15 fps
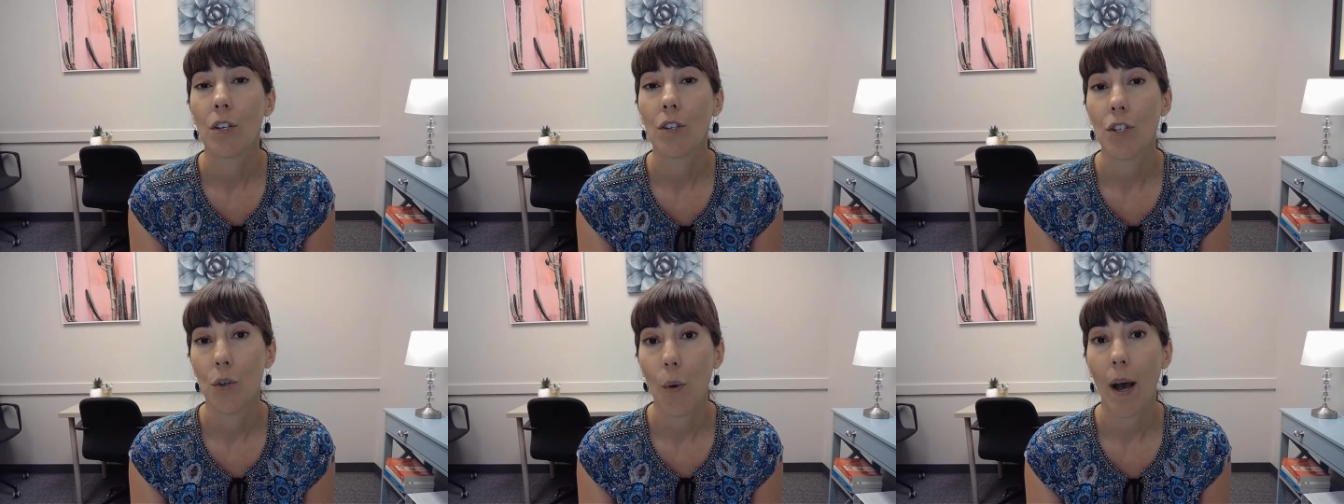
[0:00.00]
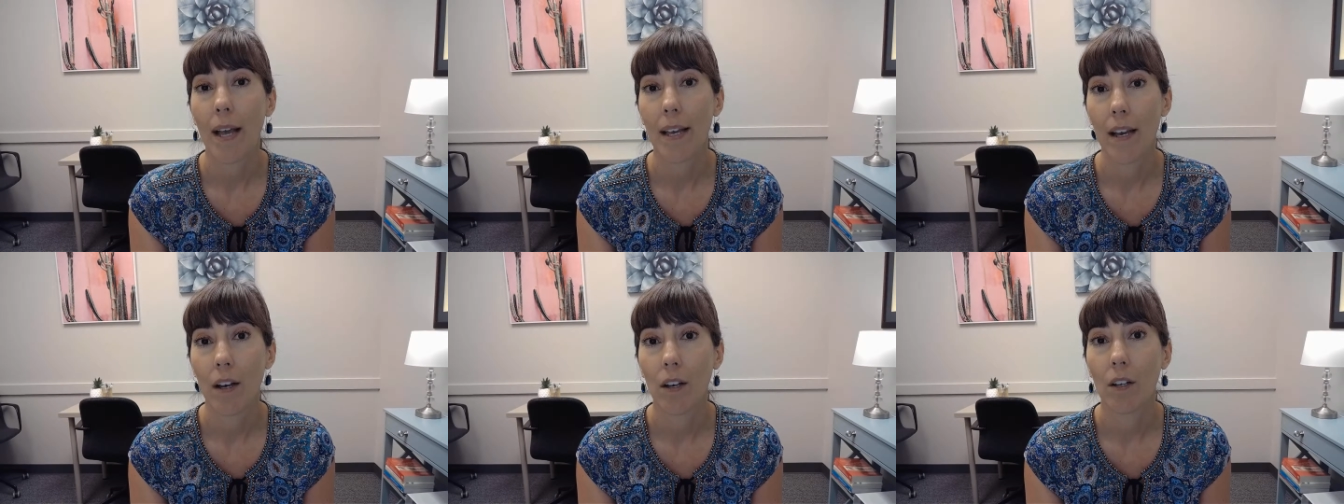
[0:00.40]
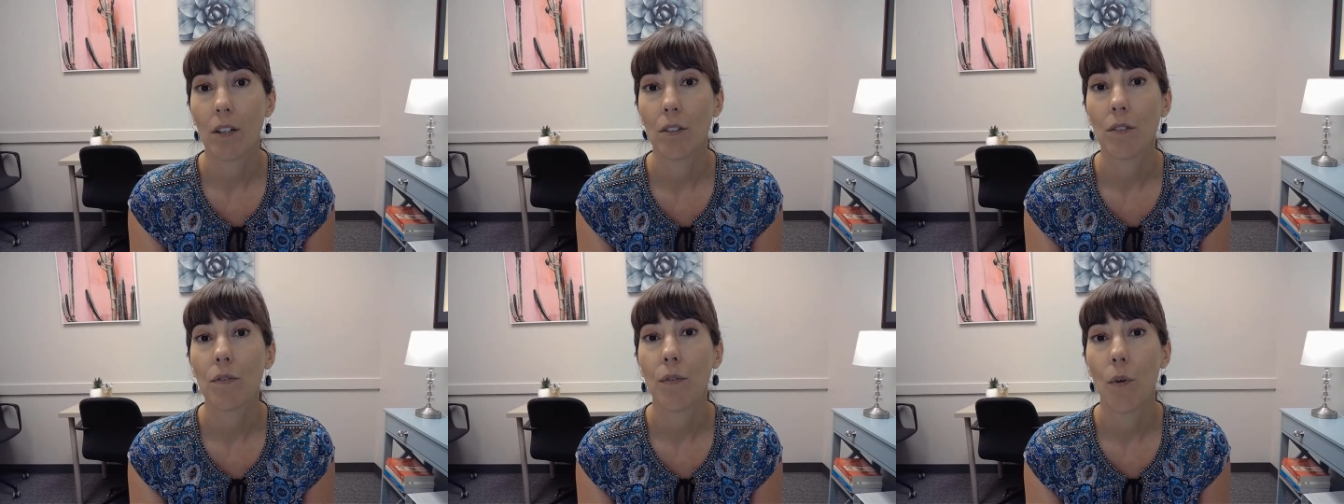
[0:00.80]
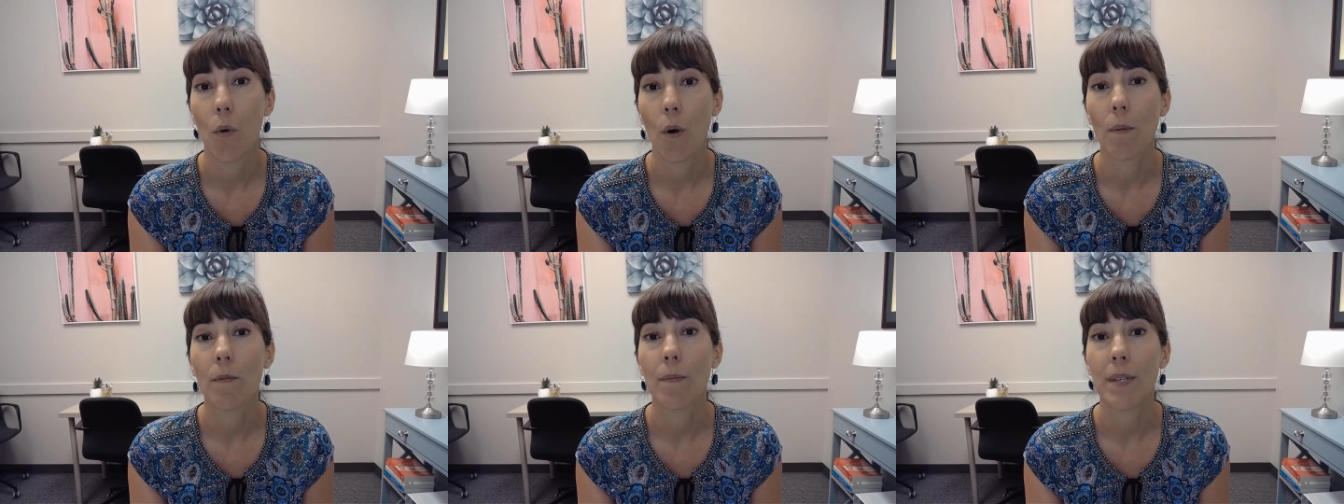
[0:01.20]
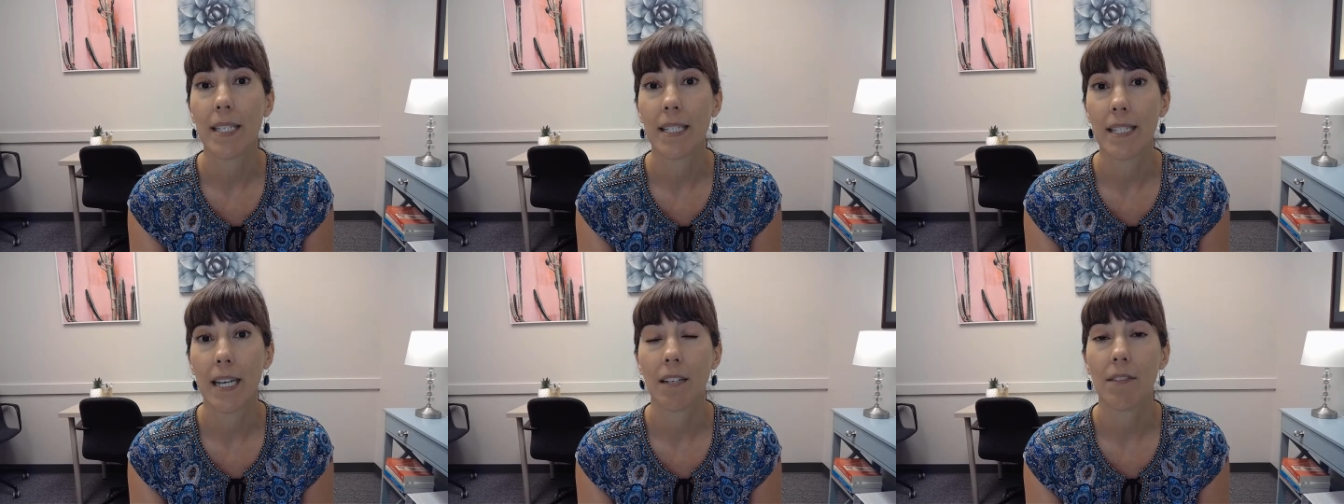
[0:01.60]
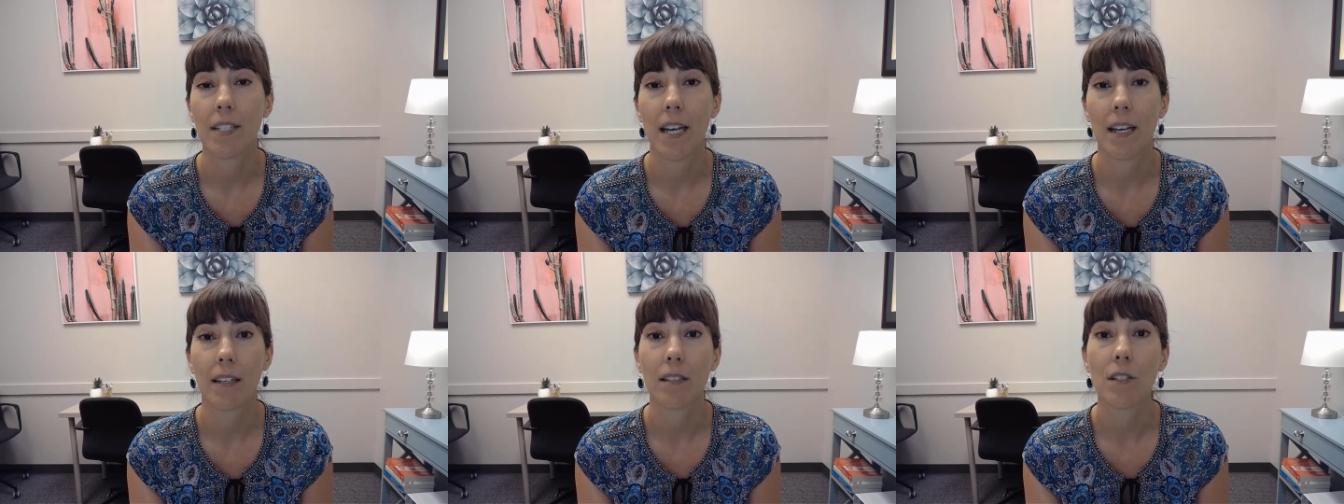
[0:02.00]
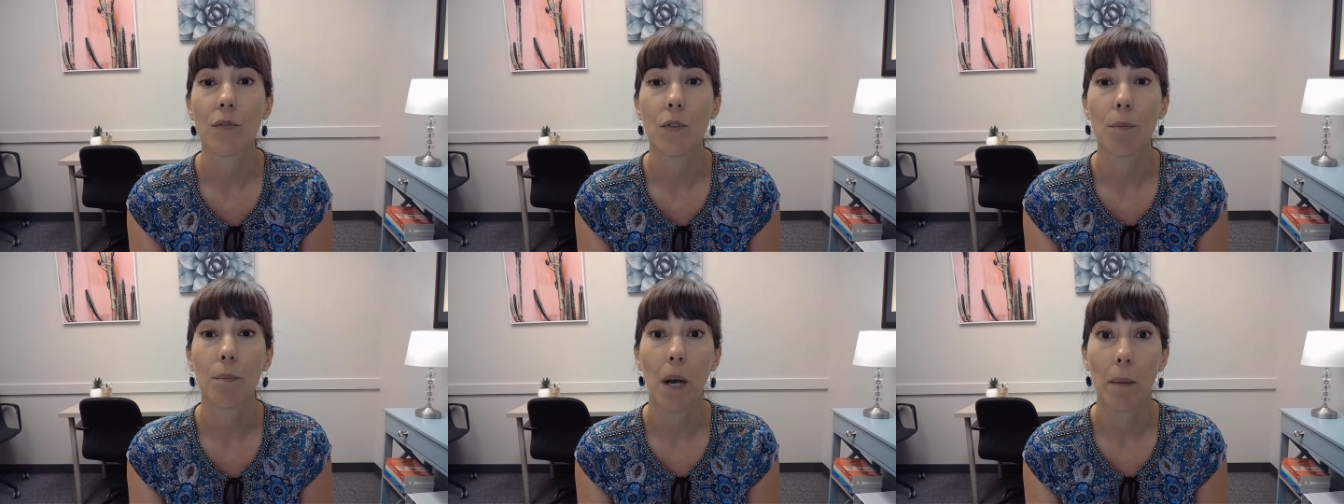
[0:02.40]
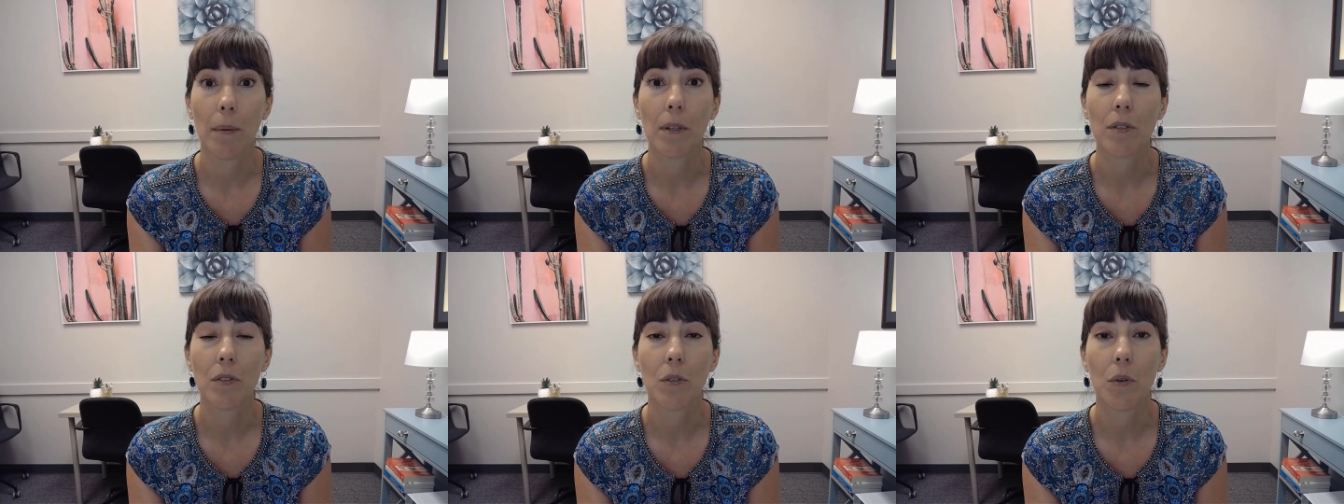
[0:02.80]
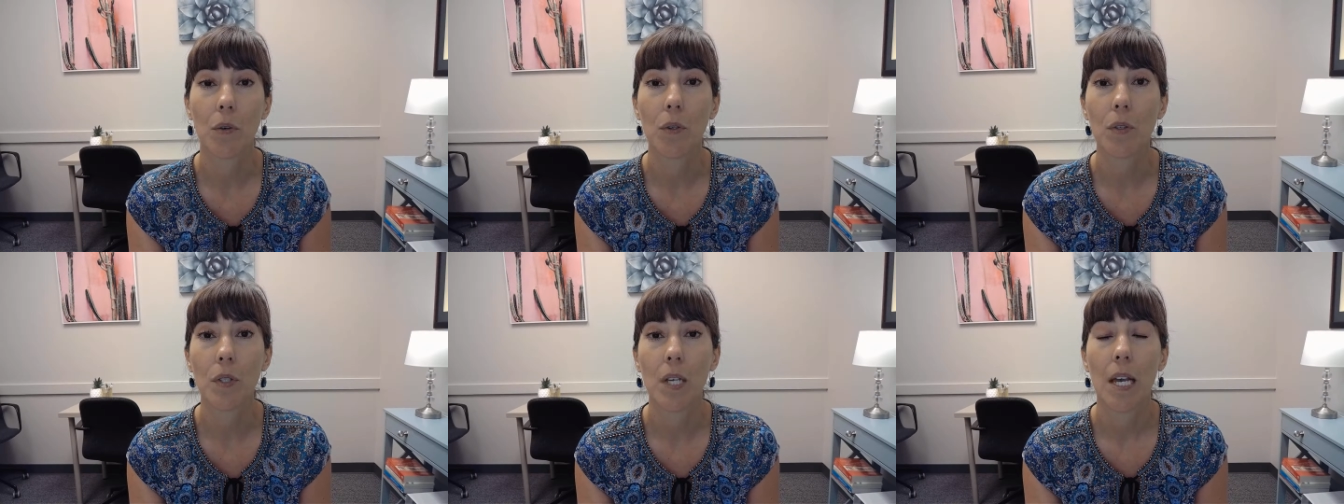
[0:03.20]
UIL form from the state of Texas for public schools.